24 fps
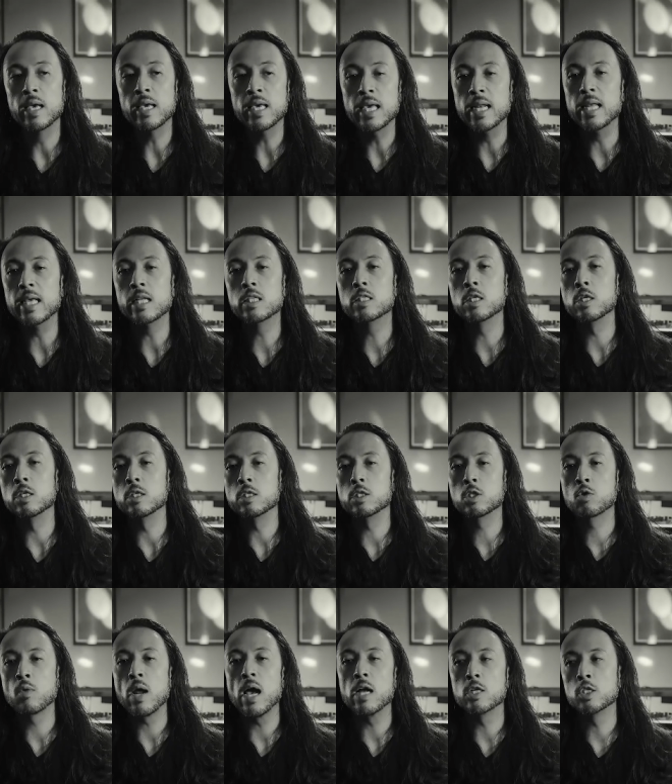getting to
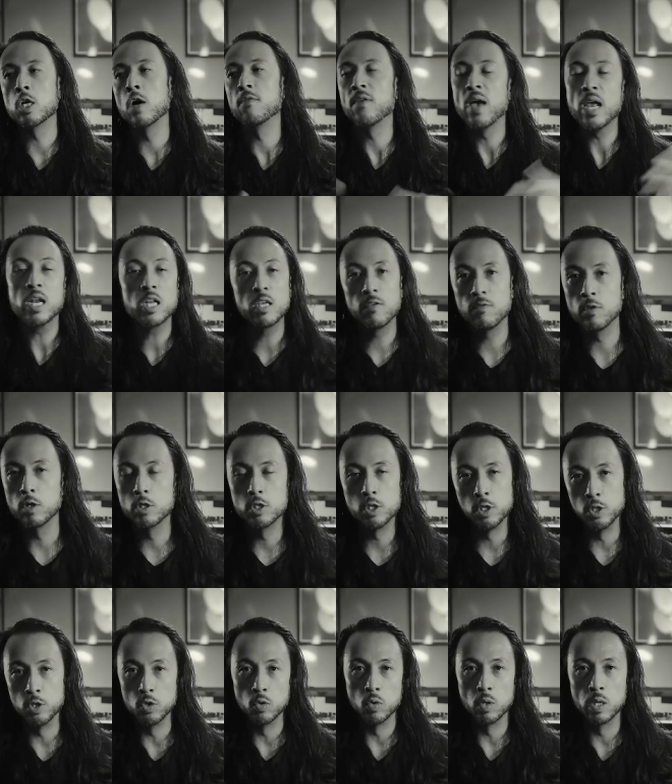scratch off any of your
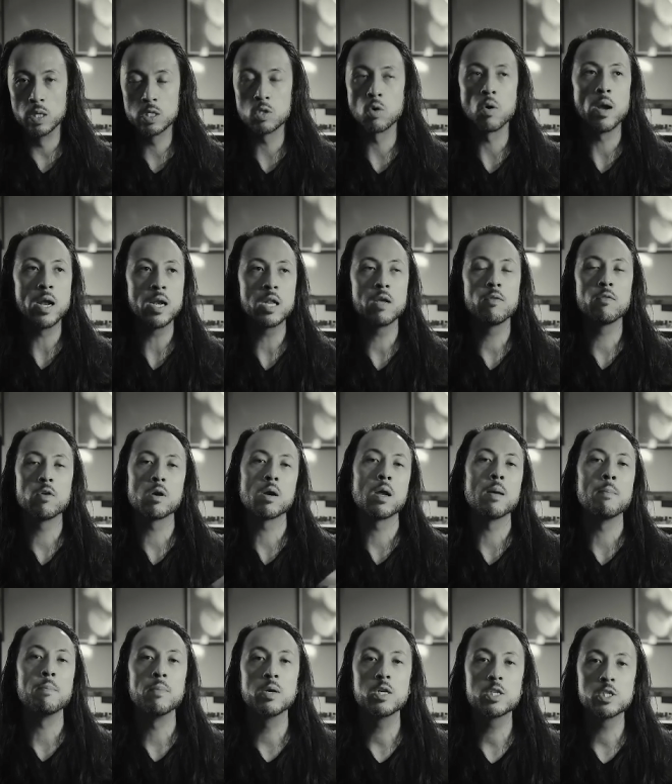to-do lists or any of your
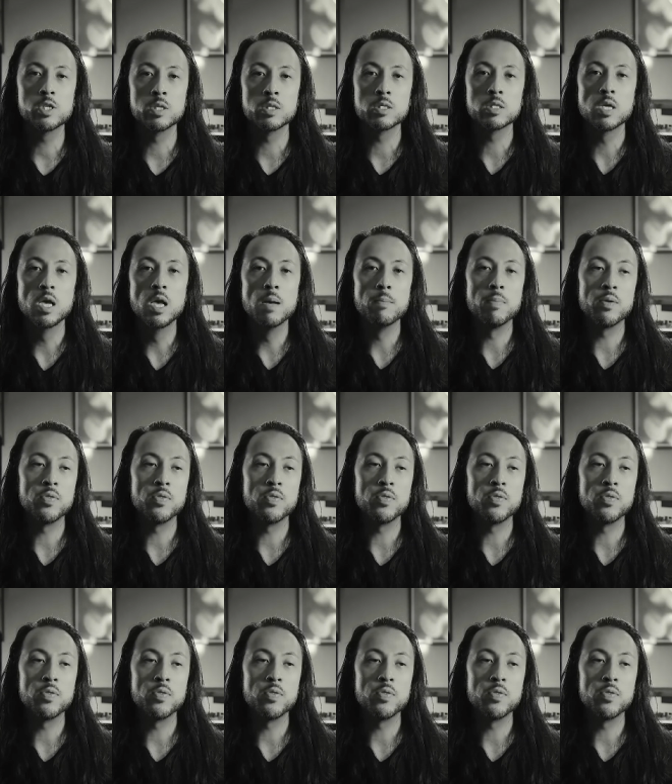ambitions,